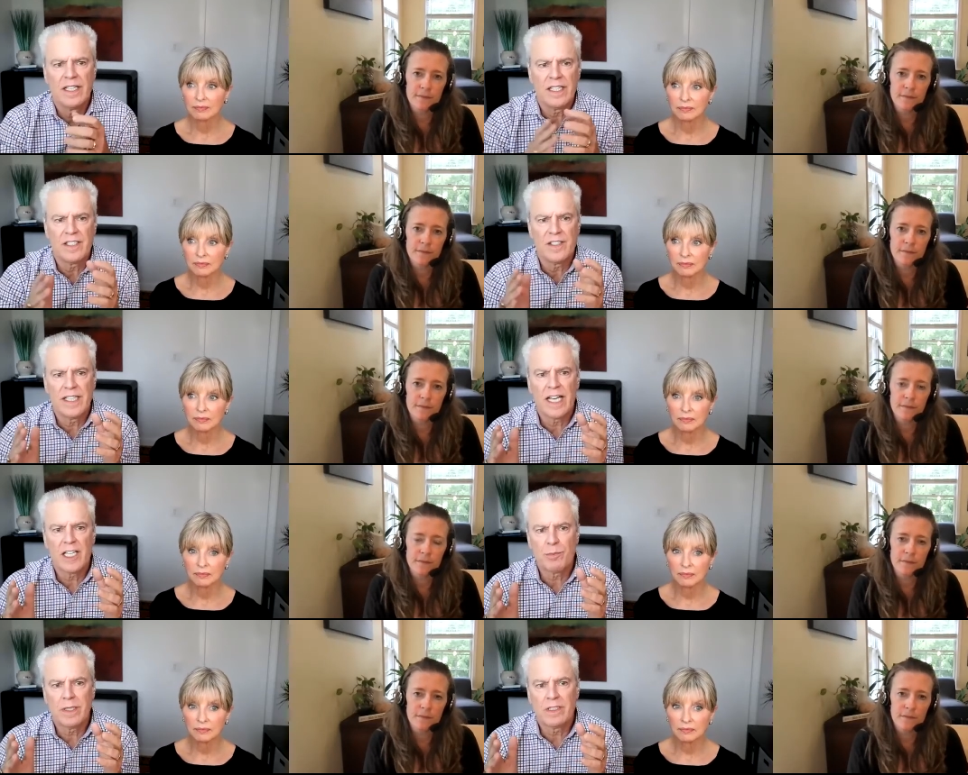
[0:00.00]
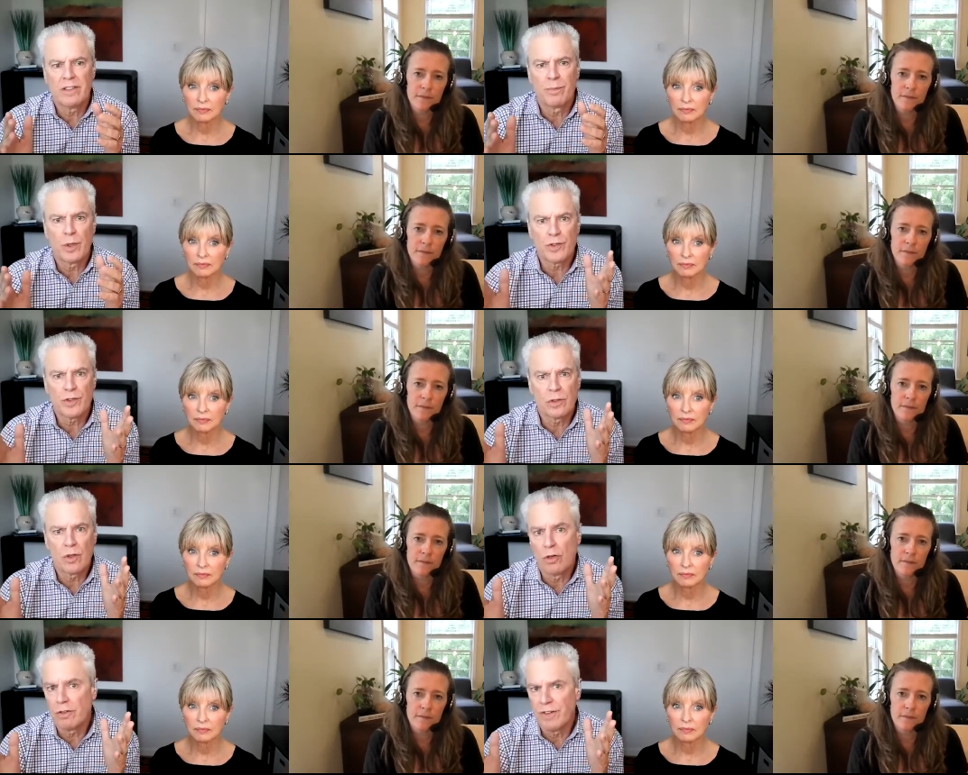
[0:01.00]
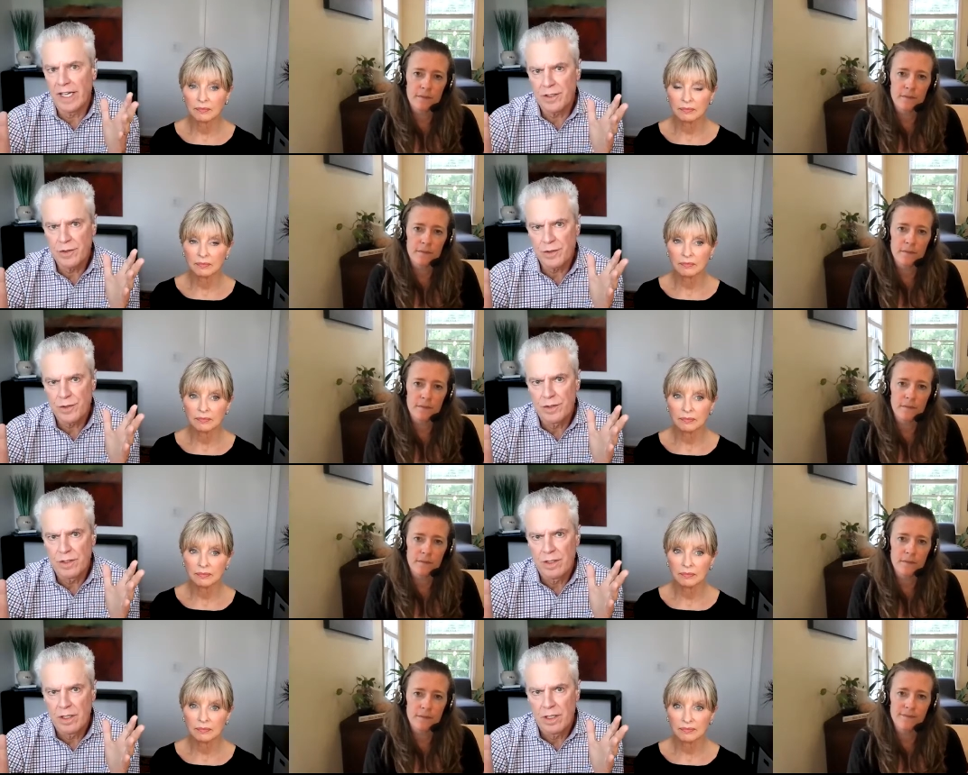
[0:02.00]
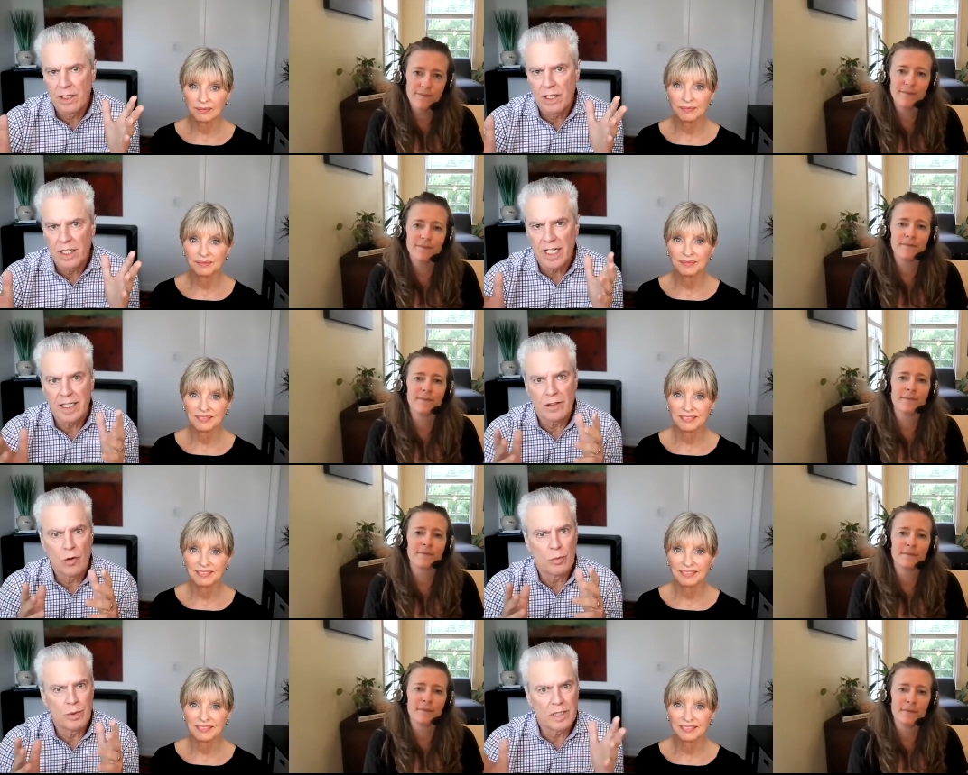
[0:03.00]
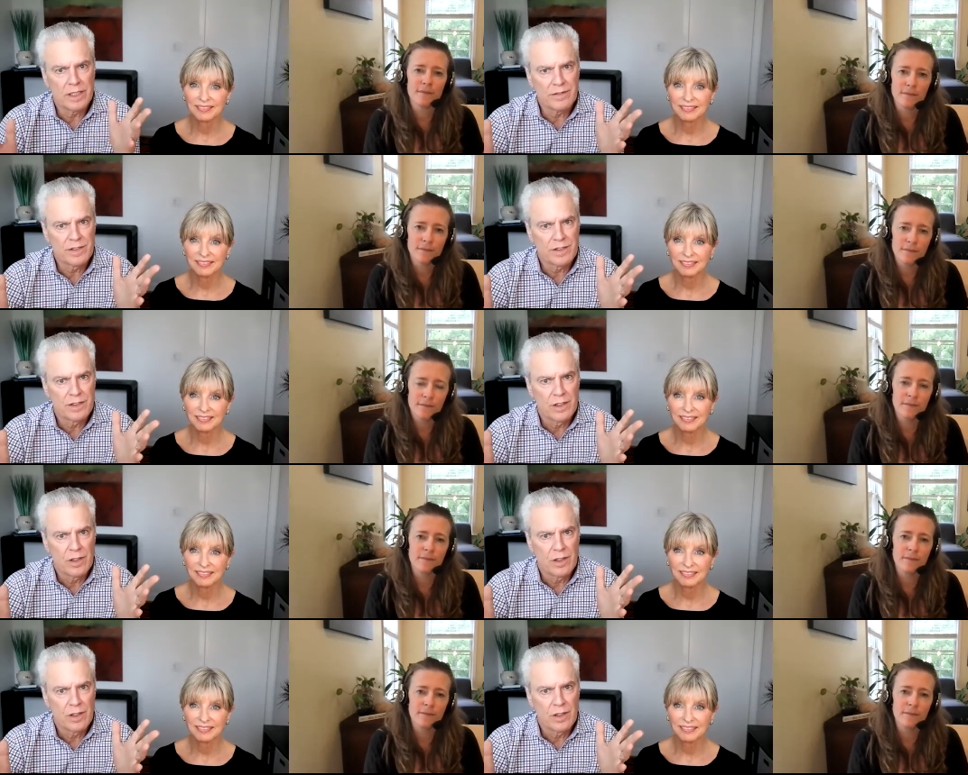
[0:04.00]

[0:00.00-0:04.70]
Speaker 1: is the aspect of personal core values mm. and core beliefs.